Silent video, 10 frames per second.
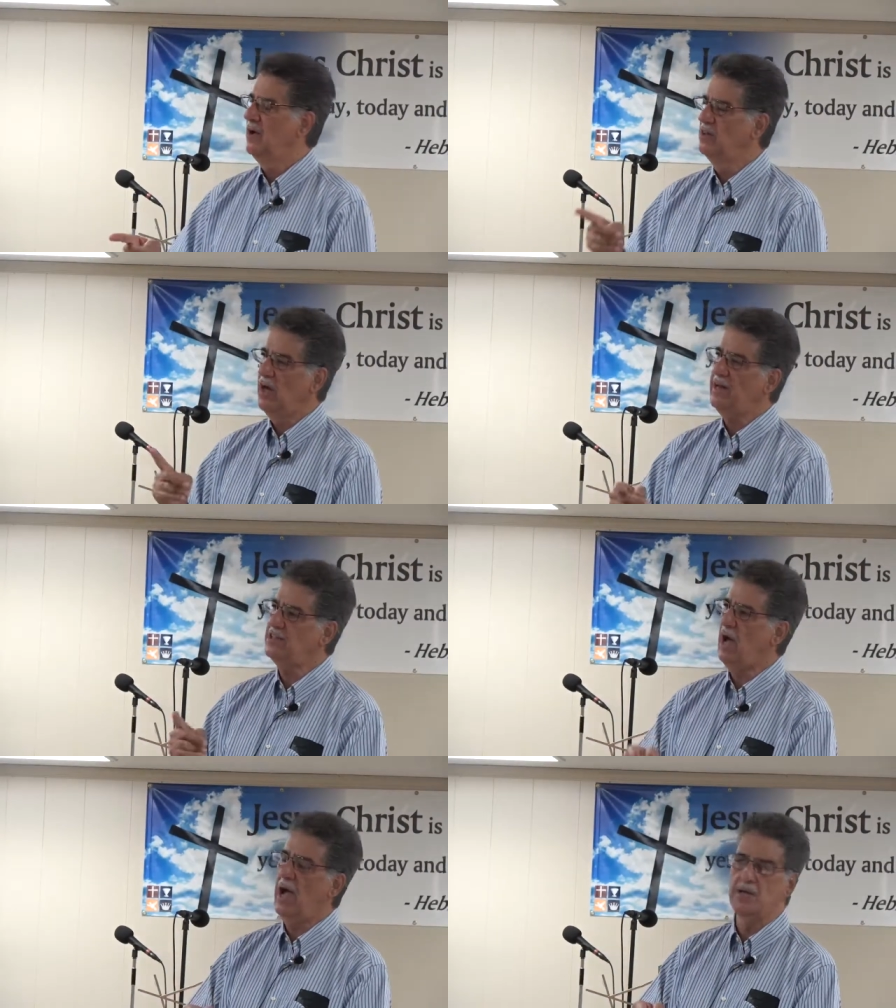and a lot
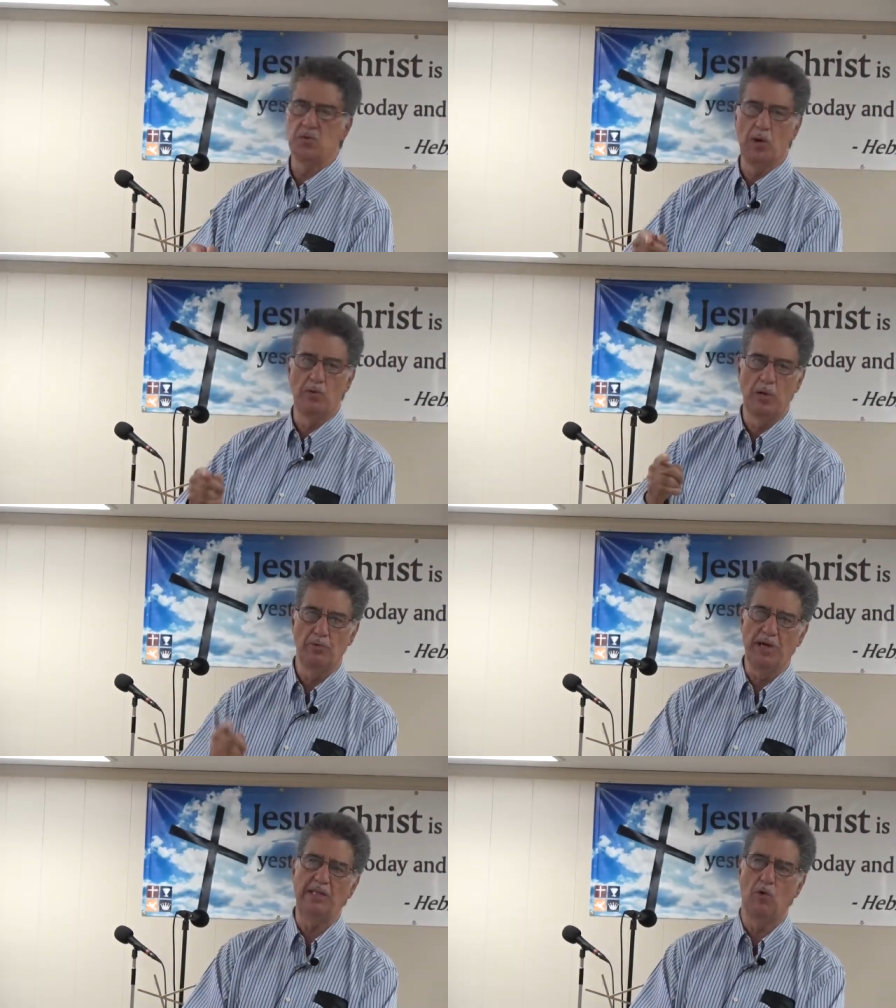of times when we
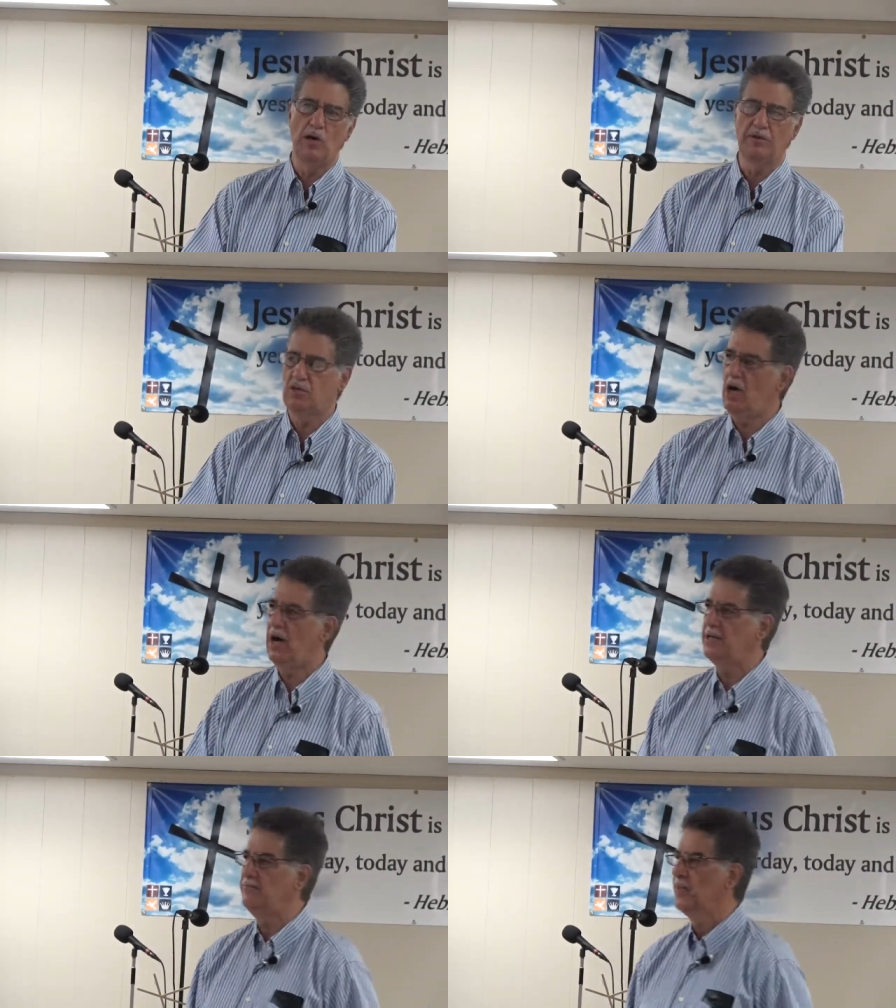read the Word of
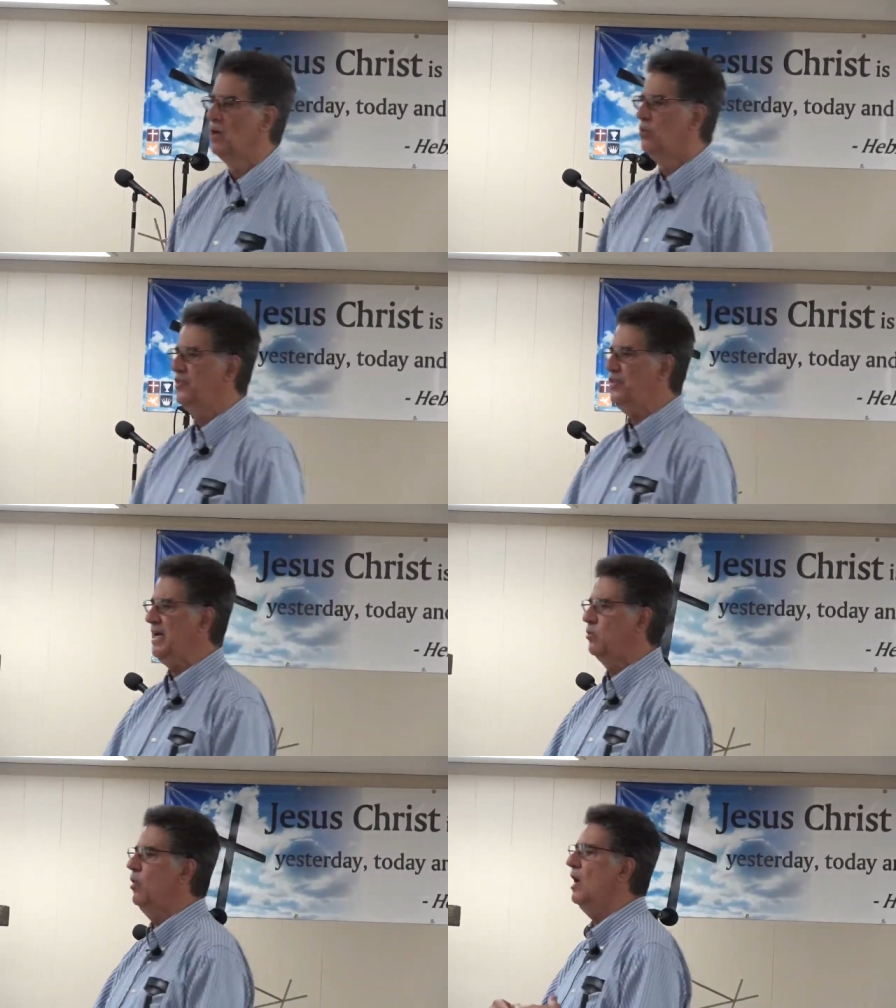God, we
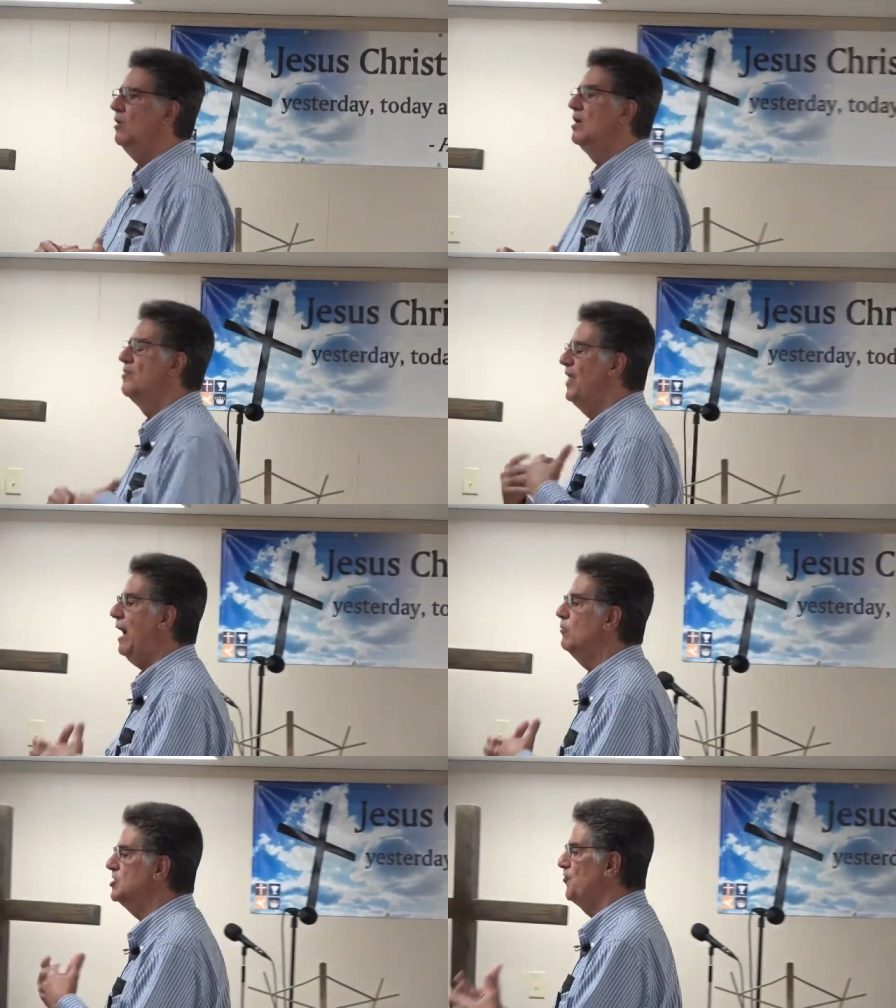think, well,
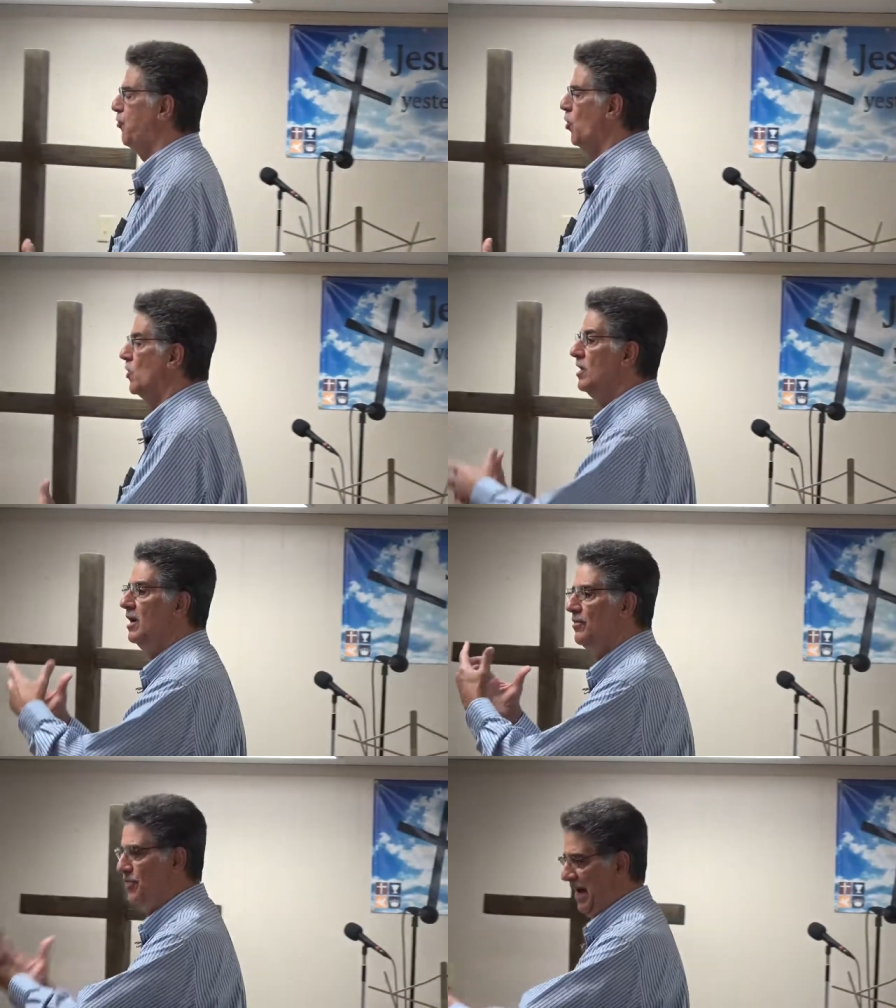that was
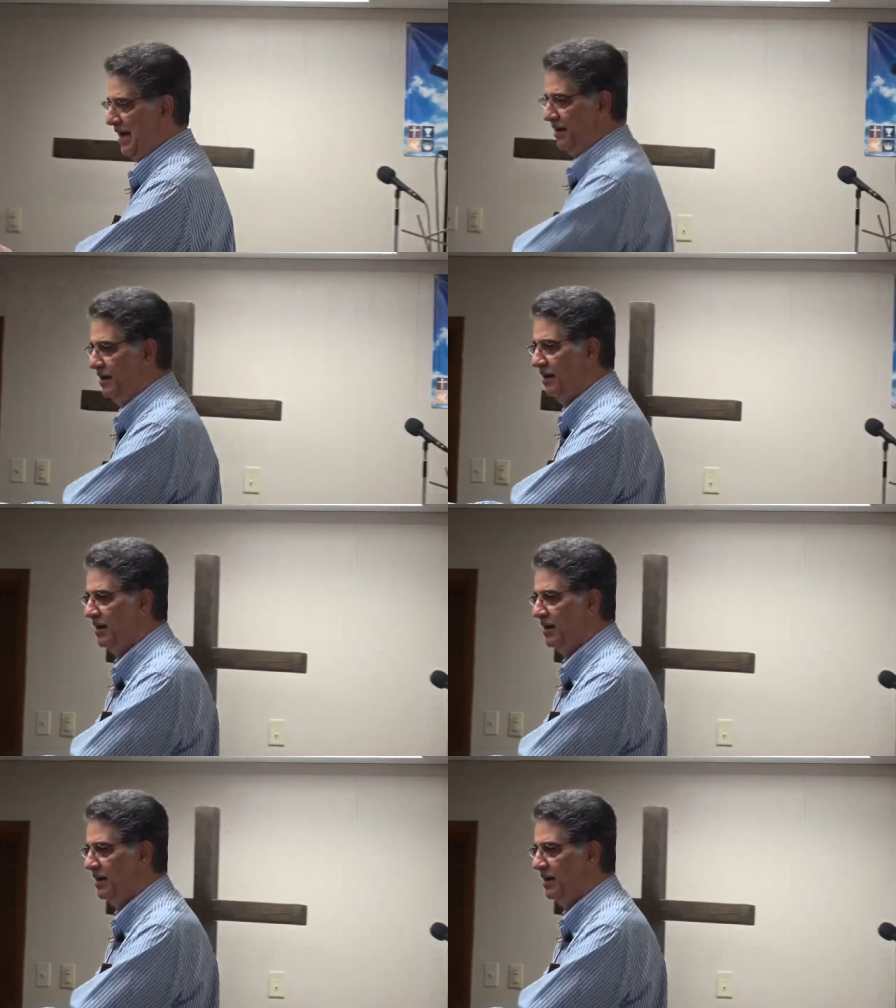for them.